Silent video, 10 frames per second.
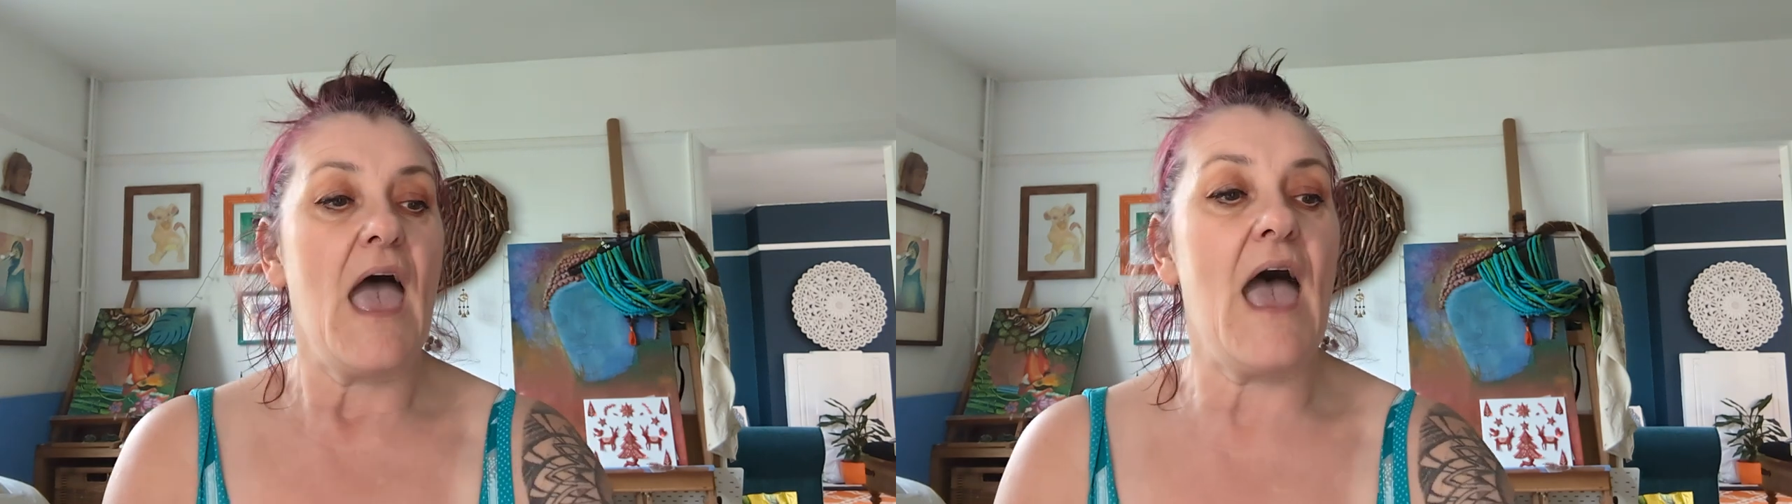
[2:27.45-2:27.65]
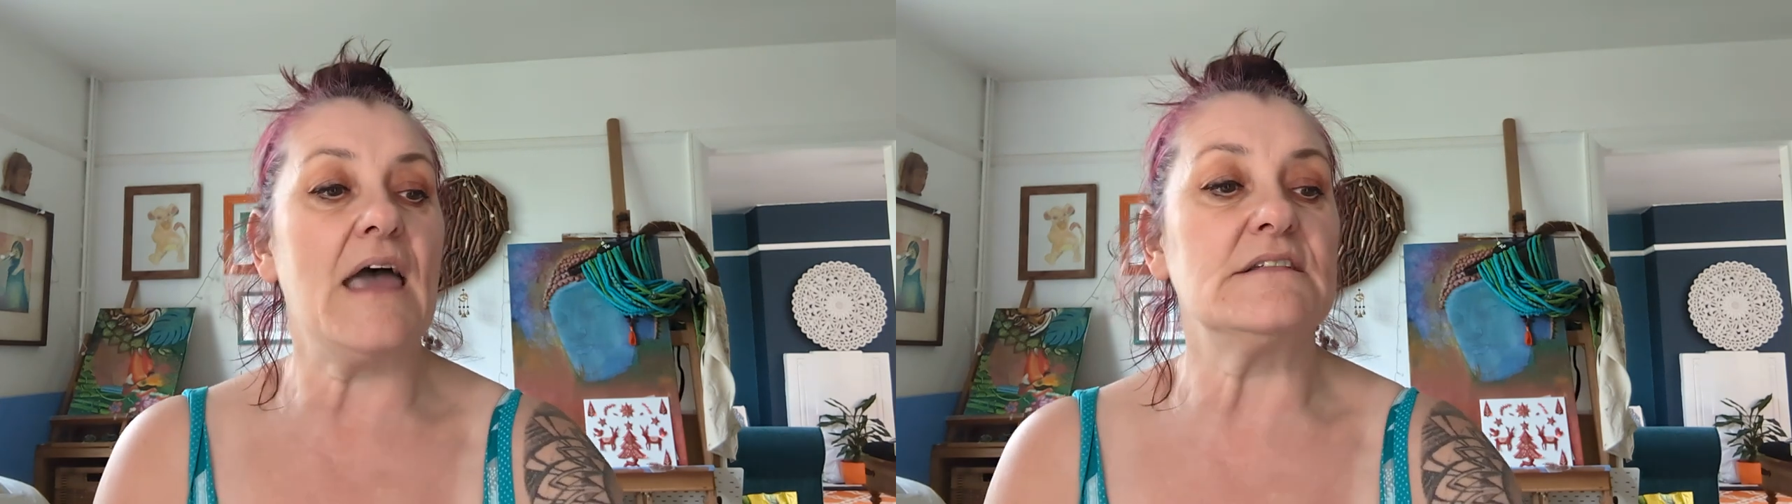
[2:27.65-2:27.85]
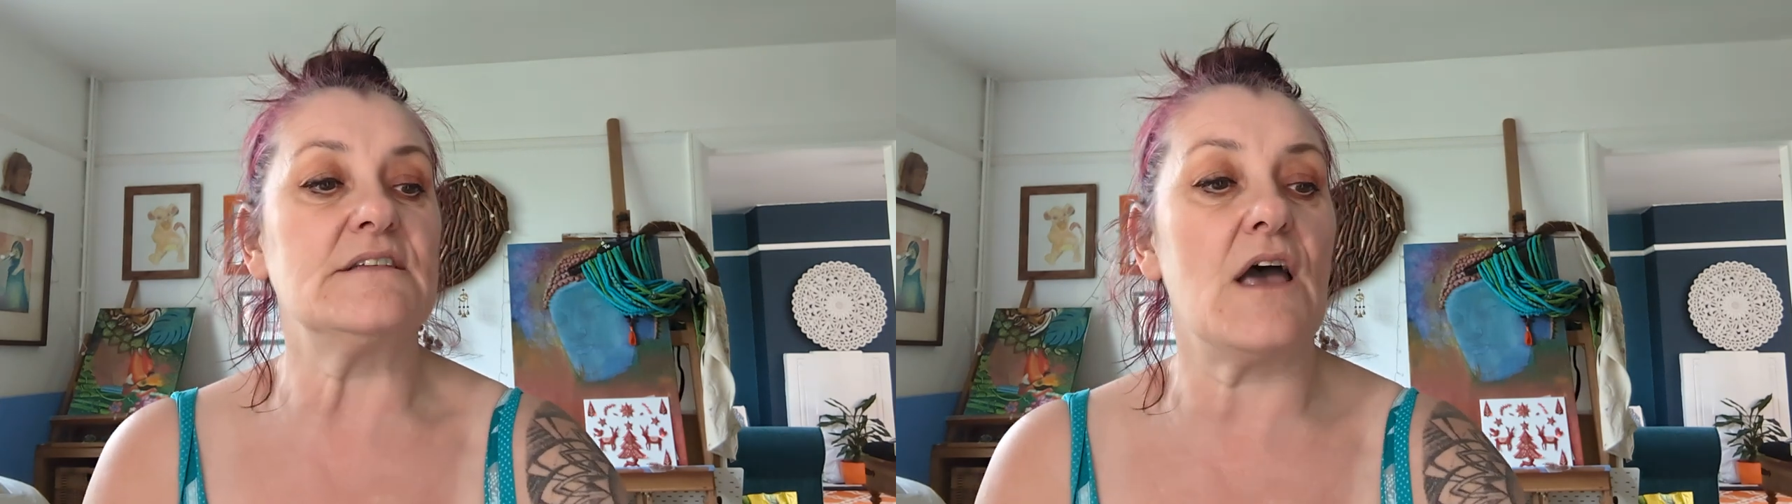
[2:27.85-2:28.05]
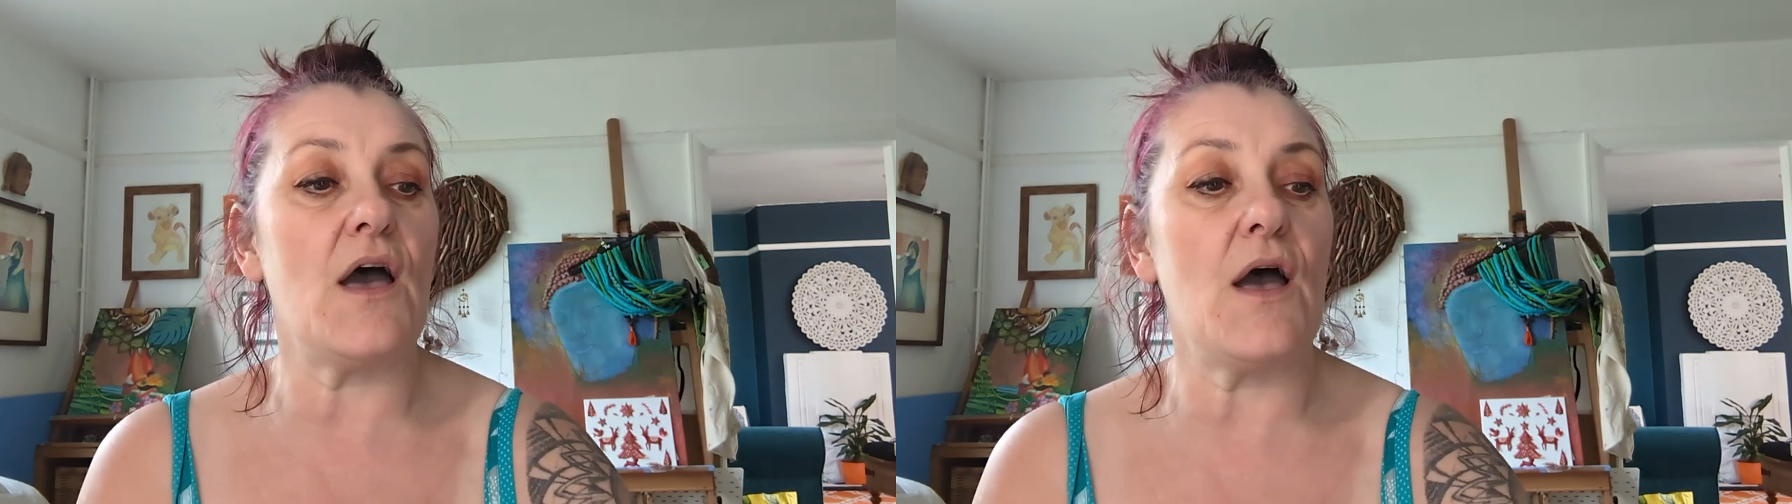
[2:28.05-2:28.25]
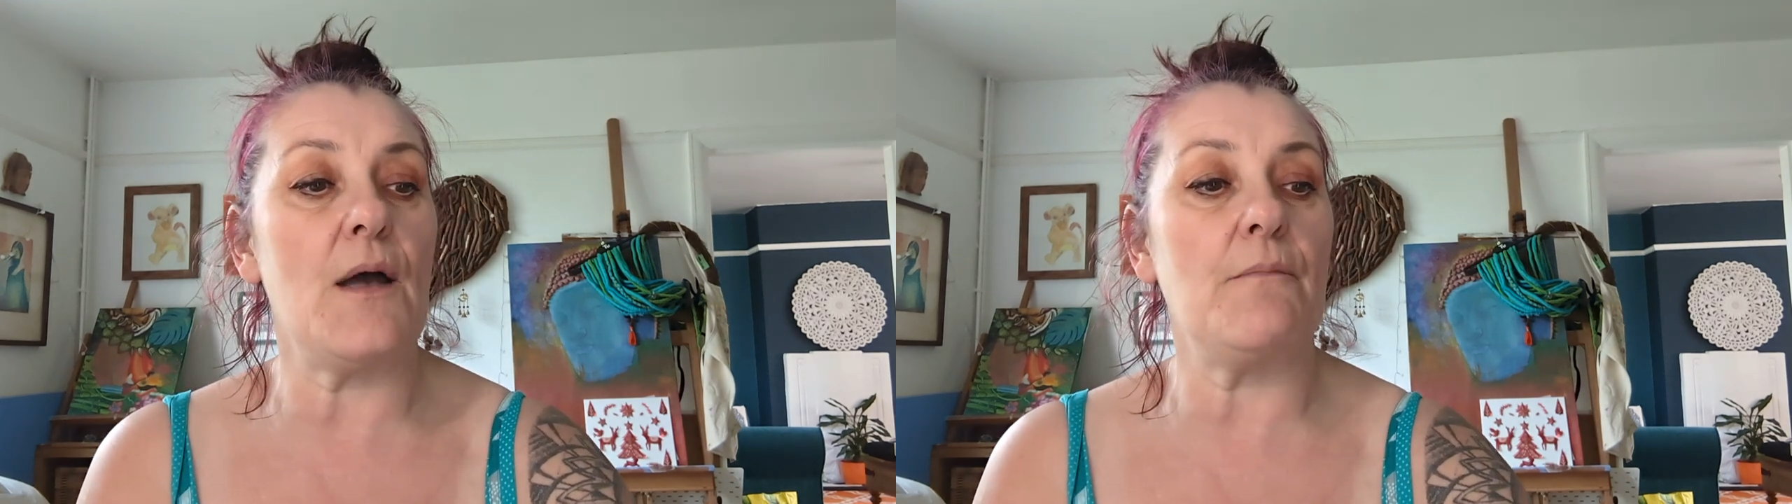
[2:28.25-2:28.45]
and
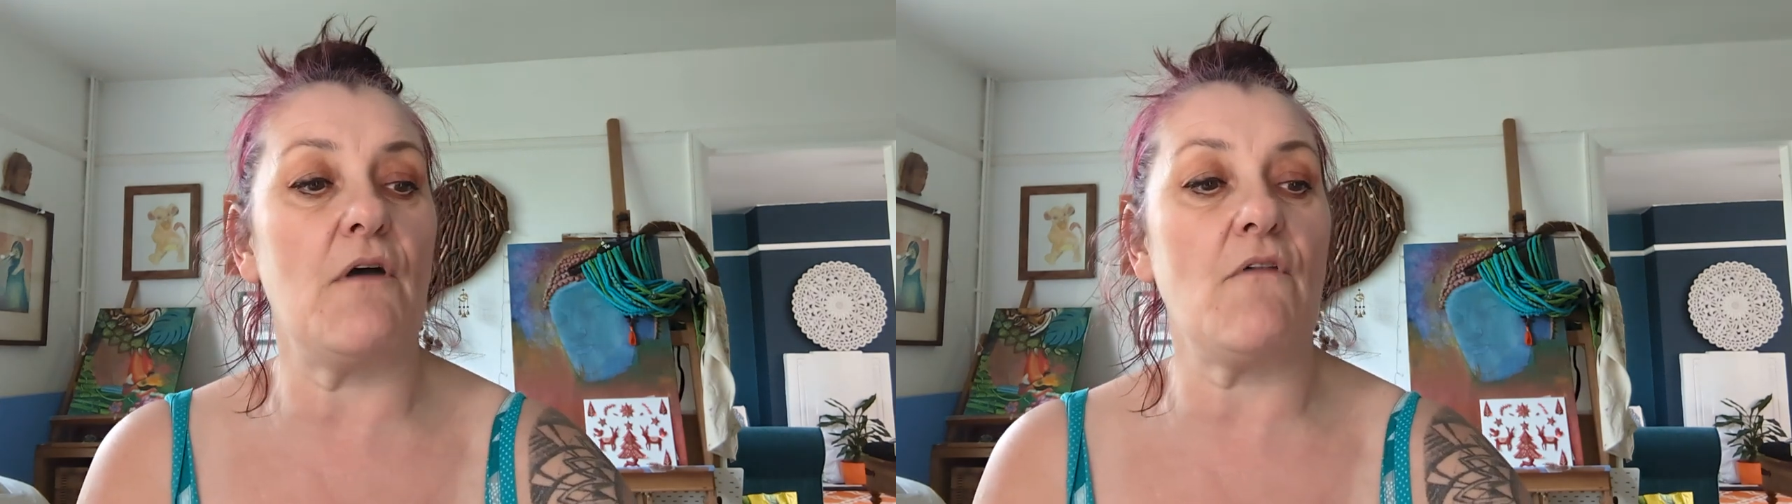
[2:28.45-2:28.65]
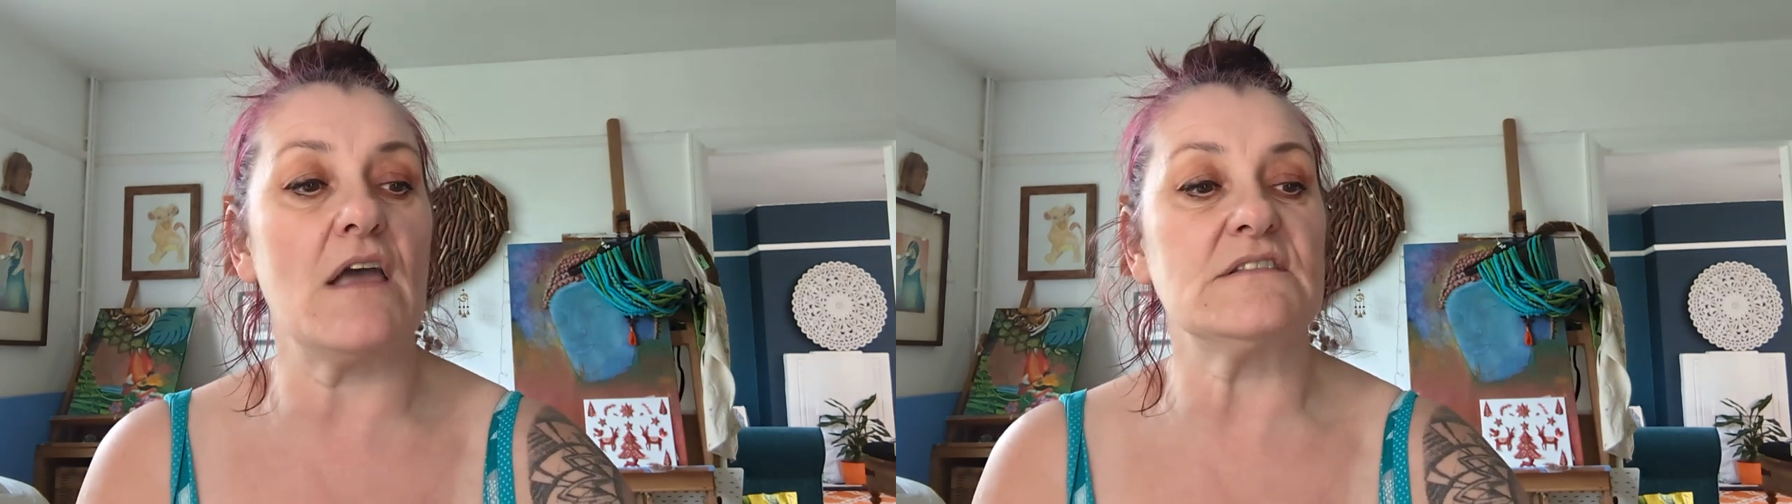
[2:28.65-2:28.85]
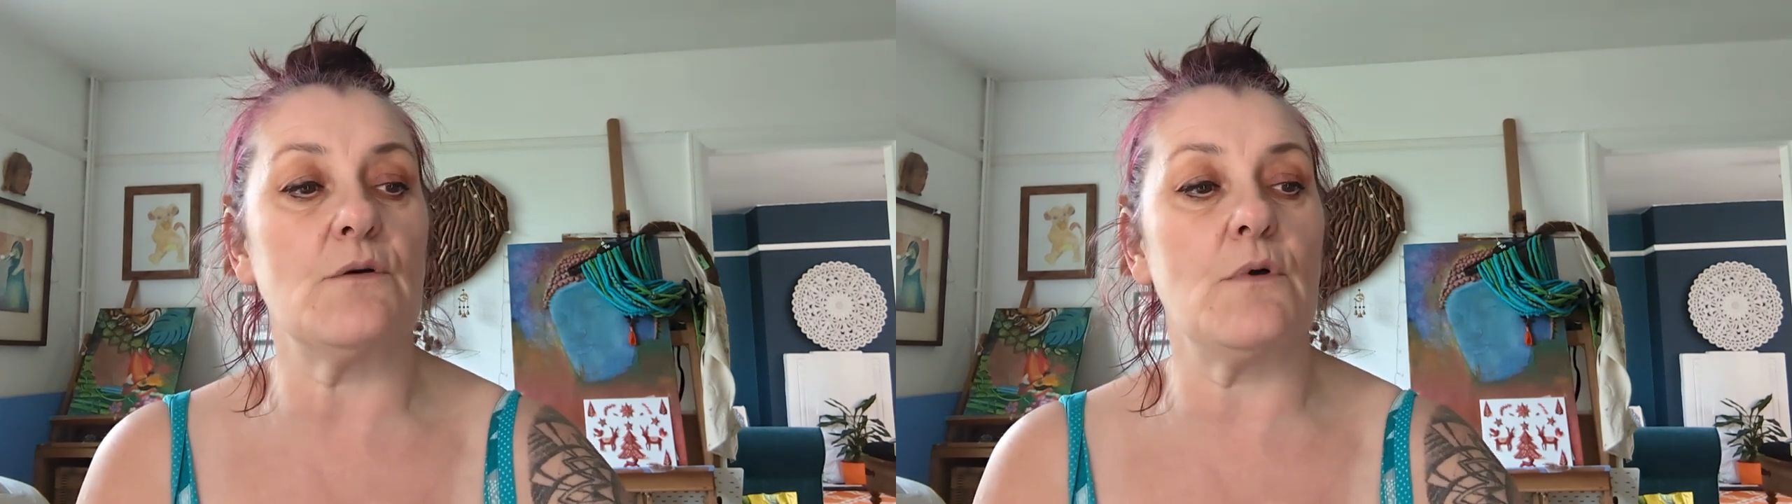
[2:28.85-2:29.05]
I'll show